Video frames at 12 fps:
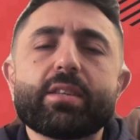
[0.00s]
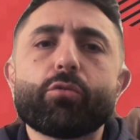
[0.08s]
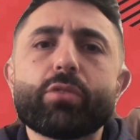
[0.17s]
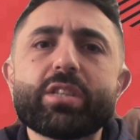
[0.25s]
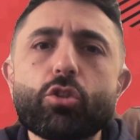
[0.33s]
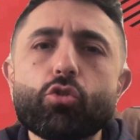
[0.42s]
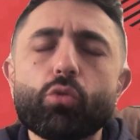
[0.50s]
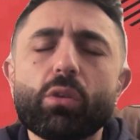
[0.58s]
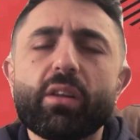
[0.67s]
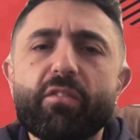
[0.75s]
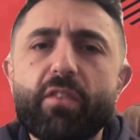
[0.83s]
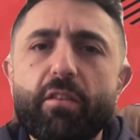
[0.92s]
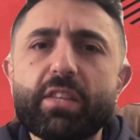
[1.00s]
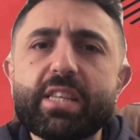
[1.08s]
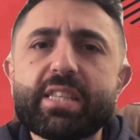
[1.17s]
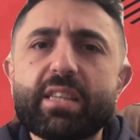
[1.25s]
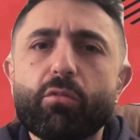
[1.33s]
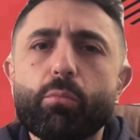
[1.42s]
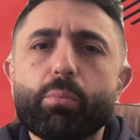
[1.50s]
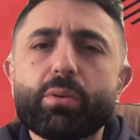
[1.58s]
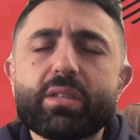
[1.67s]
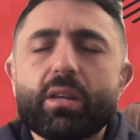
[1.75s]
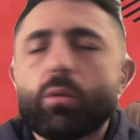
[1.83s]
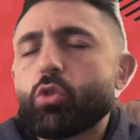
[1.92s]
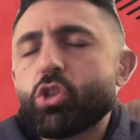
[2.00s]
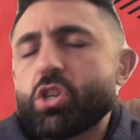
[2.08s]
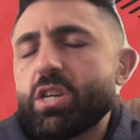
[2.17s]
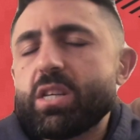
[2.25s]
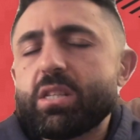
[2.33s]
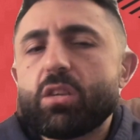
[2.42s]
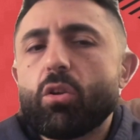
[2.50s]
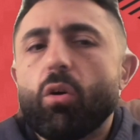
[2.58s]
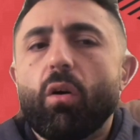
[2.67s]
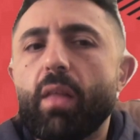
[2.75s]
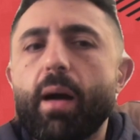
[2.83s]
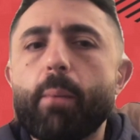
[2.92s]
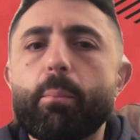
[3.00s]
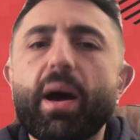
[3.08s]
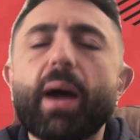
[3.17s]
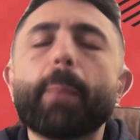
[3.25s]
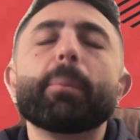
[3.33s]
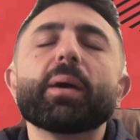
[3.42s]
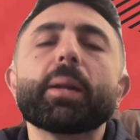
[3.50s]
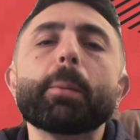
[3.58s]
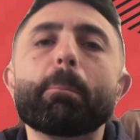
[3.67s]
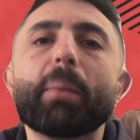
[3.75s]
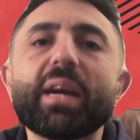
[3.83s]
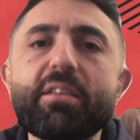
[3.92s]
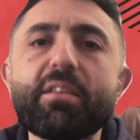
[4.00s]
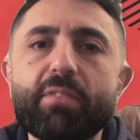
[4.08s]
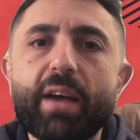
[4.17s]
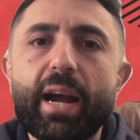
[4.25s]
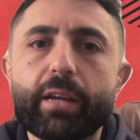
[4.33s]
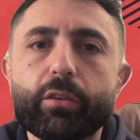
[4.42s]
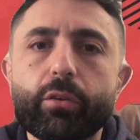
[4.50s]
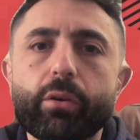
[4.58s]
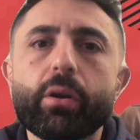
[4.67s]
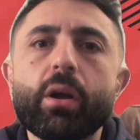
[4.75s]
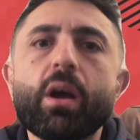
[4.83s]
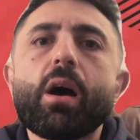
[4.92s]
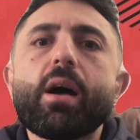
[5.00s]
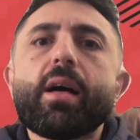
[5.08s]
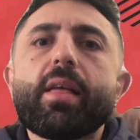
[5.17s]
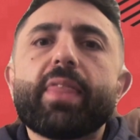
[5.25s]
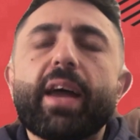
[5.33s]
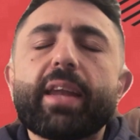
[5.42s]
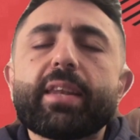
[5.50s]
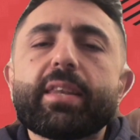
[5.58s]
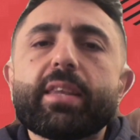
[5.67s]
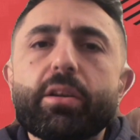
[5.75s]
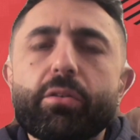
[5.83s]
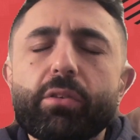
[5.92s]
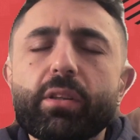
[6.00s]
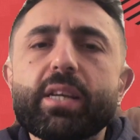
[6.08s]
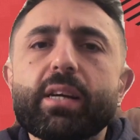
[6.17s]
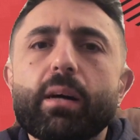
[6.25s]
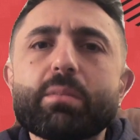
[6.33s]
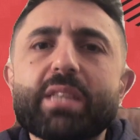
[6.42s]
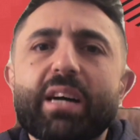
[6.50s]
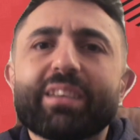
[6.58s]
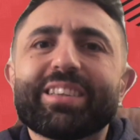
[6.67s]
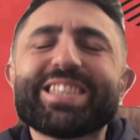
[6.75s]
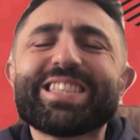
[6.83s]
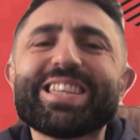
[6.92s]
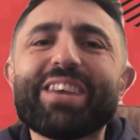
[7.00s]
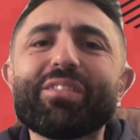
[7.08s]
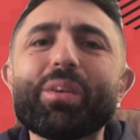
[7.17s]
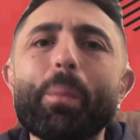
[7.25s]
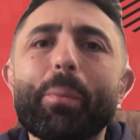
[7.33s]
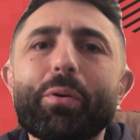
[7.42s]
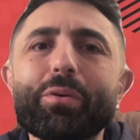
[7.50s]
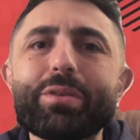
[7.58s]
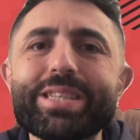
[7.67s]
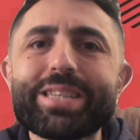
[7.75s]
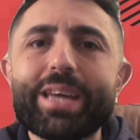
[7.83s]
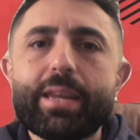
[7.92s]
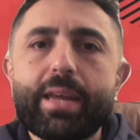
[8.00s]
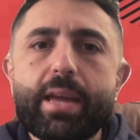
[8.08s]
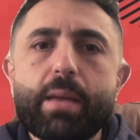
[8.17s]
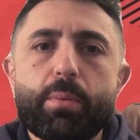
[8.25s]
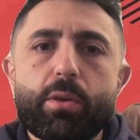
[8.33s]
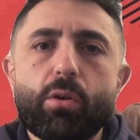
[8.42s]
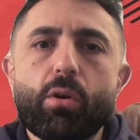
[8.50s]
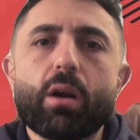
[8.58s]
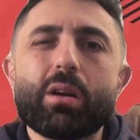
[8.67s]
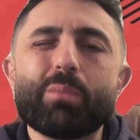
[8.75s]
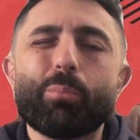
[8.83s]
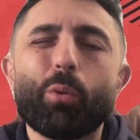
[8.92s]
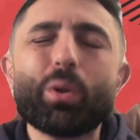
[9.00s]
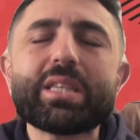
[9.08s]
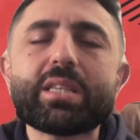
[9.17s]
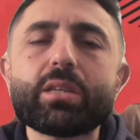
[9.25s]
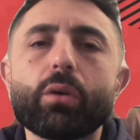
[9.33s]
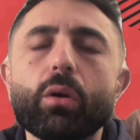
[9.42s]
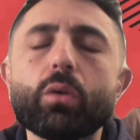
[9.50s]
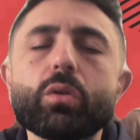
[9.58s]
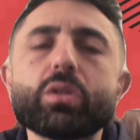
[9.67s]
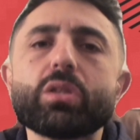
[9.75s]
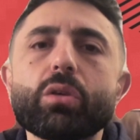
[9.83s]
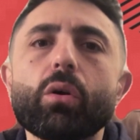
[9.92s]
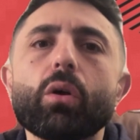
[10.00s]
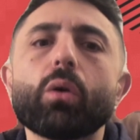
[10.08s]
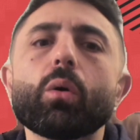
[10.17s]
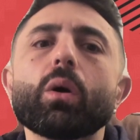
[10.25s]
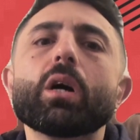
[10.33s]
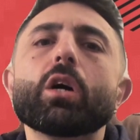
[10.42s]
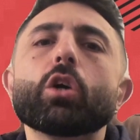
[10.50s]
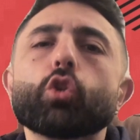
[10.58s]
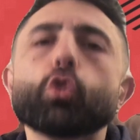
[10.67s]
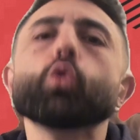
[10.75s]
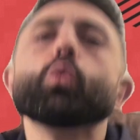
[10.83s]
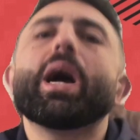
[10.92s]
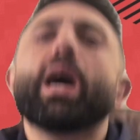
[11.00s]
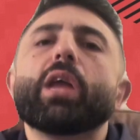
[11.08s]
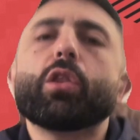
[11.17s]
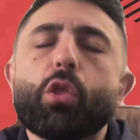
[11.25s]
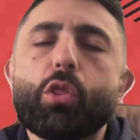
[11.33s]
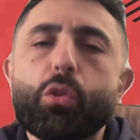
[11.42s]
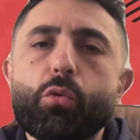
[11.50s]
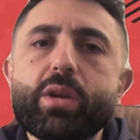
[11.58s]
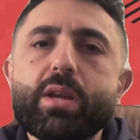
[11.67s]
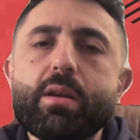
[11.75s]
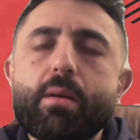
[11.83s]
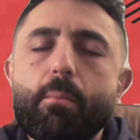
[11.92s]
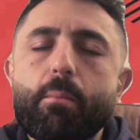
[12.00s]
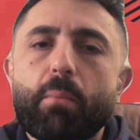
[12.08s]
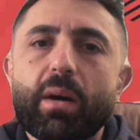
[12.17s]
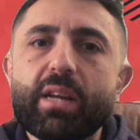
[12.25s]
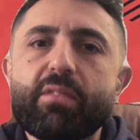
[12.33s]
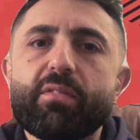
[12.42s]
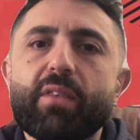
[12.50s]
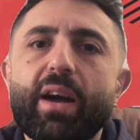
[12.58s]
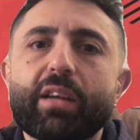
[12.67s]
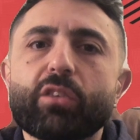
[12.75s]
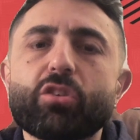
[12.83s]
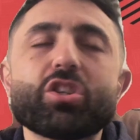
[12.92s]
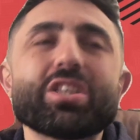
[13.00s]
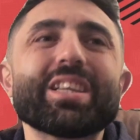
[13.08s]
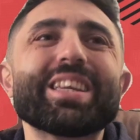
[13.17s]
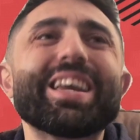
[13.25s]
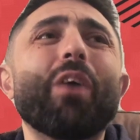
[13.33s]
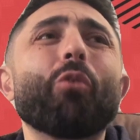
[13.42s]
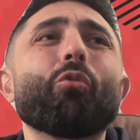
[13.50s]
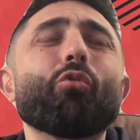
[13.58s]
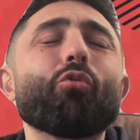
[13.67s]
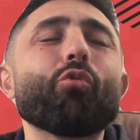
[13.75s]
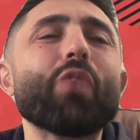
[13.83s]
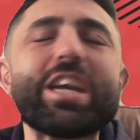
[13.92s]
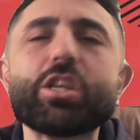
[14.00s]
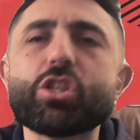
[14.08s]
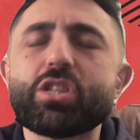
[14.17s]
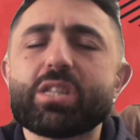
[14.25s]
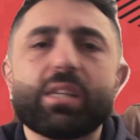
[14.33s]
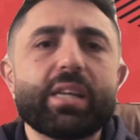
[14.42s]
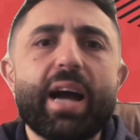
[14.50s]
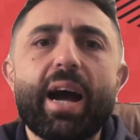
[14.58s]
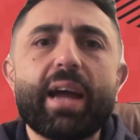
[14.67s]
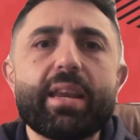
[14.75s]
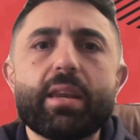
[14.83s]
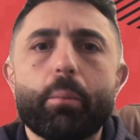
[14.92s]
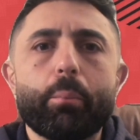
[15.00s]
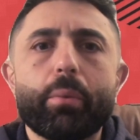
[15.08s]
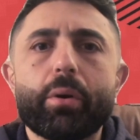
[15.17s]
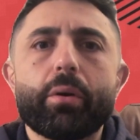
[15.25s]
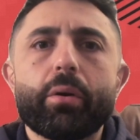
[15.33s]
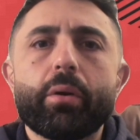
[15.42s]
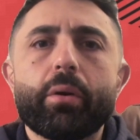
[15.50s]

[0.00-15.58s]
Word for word: A residual of 57%, which isn't all that bad, but a money factor that nearly comes out to 7% APR, 0.00293 money factor, just an outrageously high number.